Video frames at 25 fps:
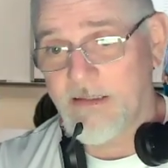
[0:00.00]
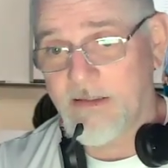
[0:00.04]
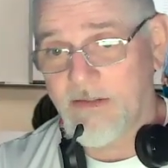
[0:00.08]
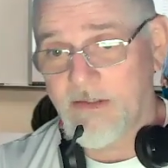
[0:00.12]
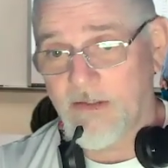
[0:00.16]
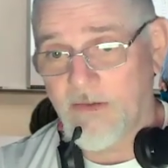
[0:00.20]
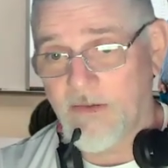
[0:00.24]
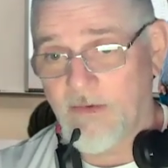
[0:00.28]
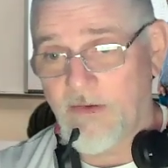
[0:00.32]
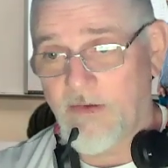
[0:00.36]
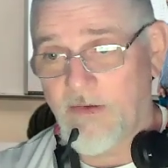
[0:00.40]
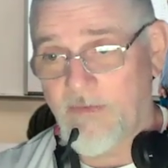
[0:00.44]

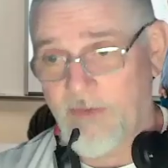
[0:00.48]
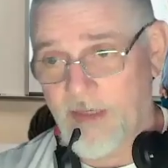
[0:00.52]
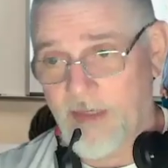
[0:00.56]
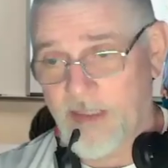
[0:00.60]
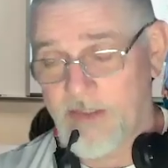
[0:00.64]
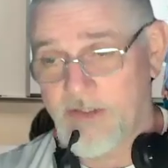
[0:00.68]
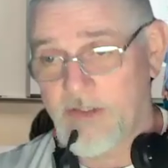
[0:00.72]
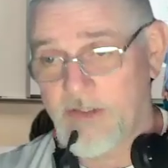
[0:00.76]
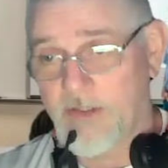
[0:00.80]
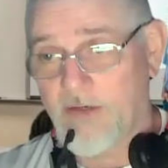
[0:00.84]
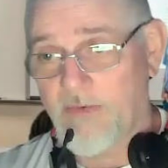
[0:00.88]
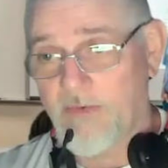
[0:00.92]
So, in
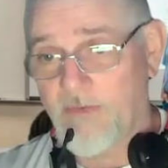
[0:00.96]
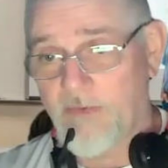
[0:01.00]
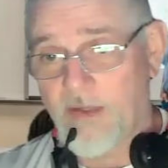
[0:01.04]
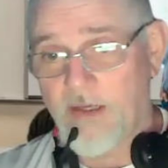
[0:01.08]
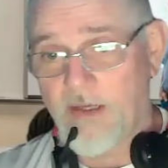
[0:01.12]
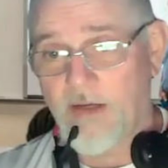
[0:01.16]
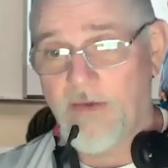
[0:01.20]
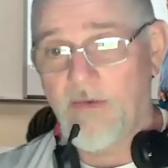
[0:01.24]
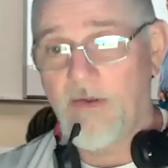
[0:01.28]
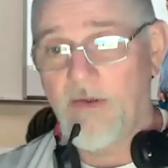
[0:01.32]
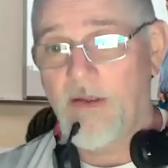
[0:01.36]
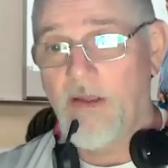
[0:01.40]
case you don't
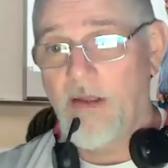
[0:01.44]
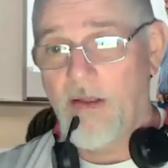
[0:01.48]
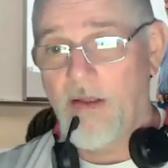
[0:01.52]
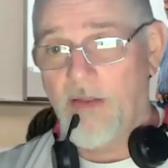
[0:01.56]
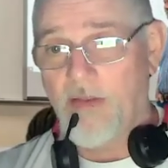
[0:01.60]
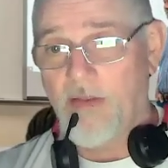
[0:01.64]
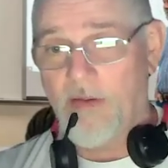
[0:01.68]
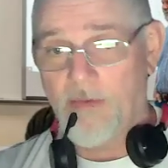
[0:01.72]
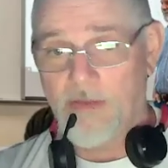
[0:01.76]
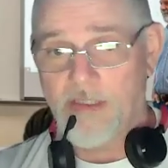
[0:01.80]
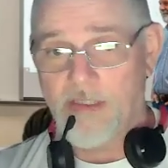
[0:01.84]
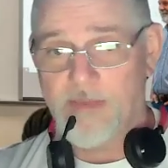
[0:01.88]
know,
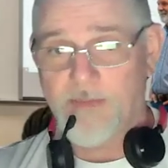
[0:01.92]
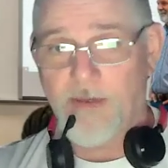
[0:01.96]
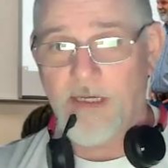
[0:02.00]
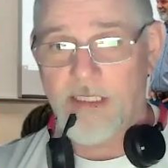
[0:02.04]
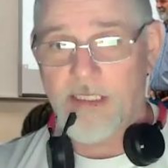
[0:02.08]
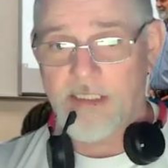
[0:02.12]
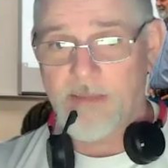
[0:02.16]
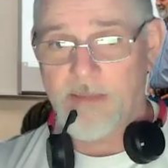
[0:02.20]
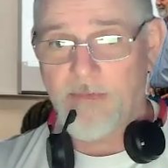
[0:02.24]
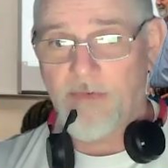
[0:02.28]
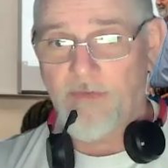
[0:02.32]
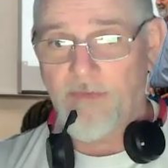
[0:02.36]
they're
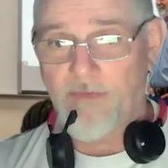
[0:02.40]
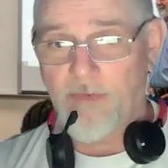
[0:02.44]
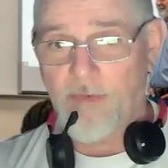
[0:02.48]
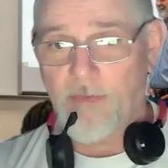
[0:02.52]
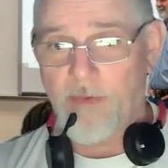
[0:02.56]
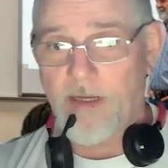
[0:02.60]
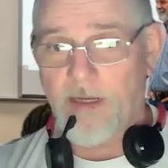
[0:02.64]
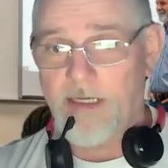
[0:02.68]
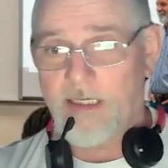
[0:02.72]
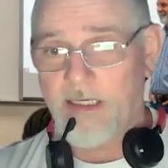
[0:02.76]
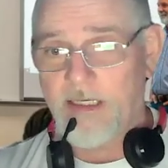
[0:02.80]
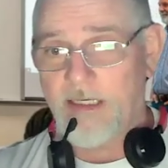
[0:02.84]
responsible for
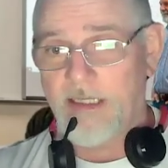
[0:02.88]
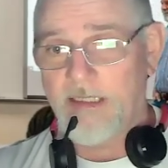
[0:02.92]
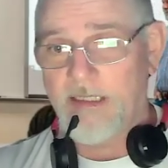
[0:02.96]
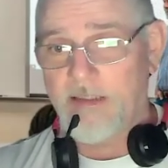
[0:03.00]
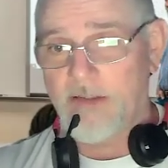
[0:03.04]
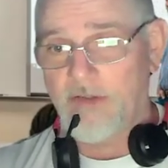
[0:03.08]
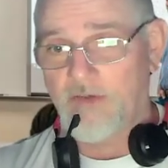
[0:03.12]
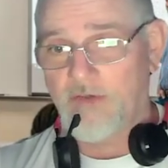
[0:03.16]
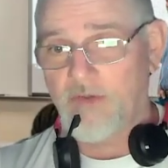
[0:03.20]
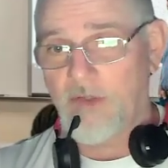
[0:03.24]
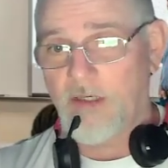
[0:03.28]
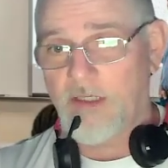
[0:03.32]
regulating
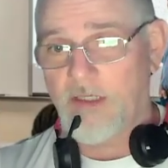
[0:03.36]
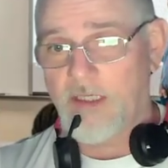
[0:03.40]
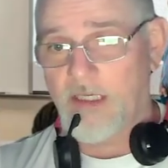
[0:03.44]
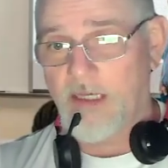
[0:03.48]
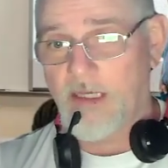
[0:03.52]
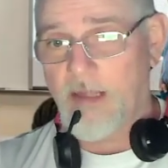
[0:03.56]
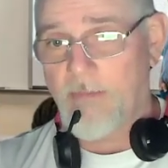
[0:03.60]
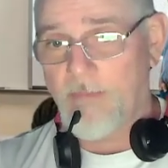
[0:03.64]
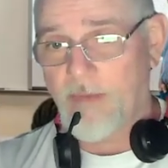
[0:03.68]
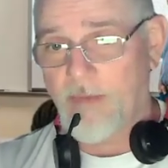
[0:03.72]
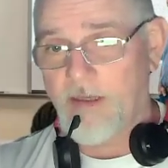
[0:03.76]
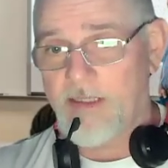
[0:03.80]
the trucking
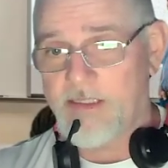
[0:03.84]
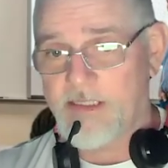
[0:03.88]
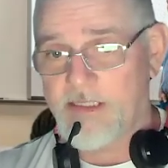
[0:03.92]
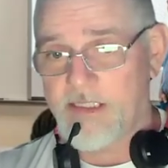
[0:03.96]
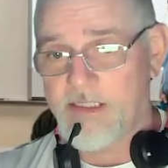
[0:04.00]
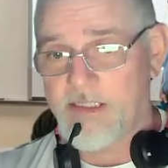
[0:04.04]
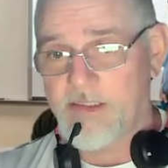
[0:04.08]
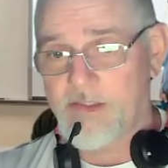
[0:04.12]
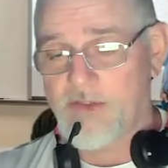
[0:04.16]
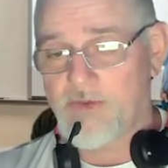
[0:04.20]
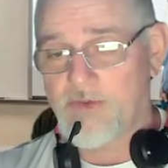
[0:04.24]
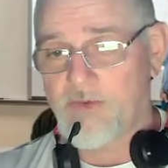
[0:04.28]
and bus
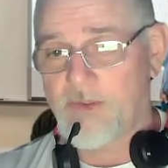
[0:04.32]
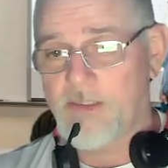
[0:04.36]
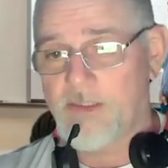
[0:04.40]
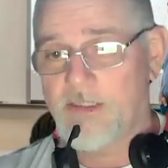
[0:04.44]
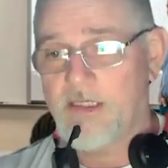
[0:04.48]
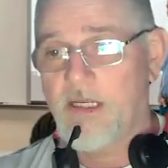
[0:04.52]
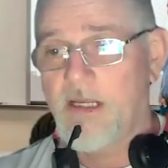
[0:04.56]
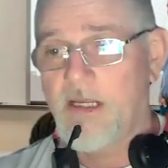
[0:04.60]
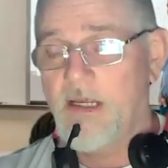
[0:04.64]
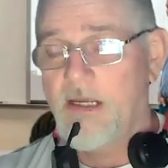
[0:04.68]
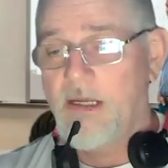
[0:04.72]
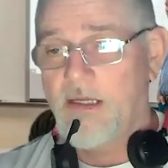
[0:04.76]
industries.
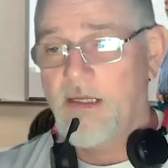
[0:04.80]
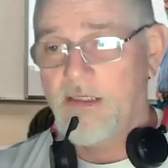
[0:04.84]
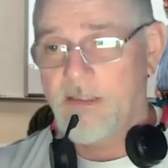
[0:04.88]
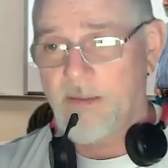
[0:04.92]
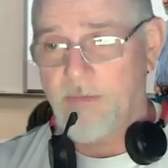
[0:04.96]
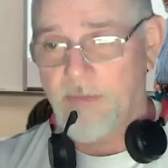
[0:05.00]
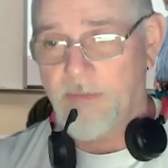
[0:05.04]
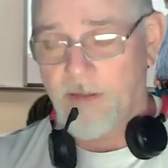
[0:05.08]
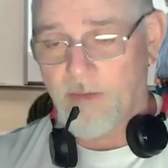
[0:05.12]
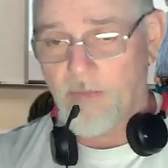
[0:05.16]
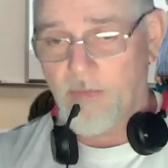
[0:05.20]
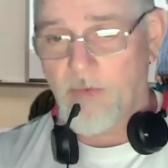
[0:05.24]
So,
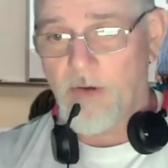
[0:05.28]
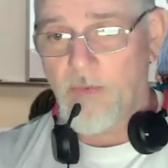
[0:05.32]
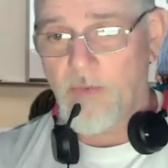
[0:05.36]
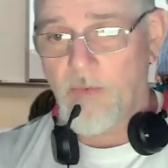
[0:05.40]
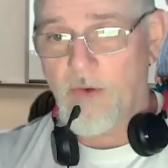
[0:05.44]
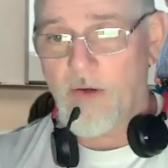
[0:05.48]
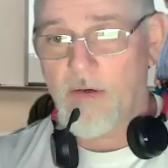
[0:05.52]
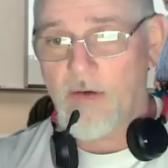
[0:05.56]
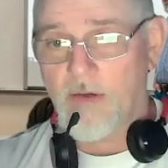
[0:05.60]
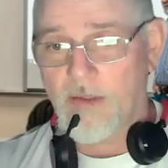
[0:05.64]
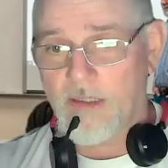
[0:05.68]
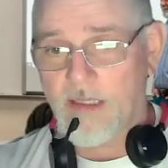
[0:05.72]
but the one
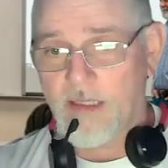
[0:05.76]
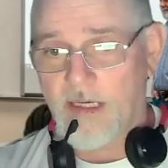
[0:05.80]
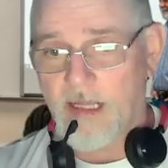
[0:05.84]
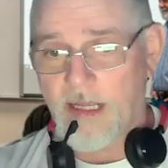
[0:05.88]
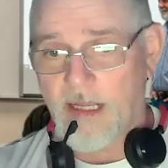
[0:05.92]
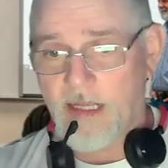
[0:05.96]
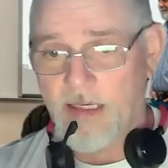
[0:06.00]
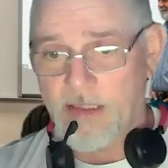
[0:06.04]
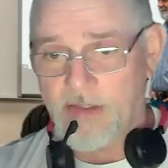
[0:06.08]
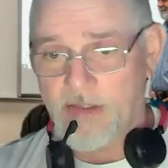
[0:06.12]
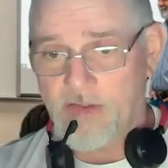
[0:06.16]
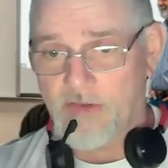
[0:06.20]
we're looking
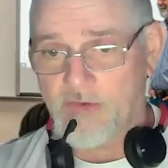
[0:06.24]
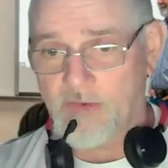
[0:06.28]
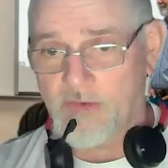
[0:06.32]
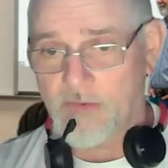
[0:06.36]
at is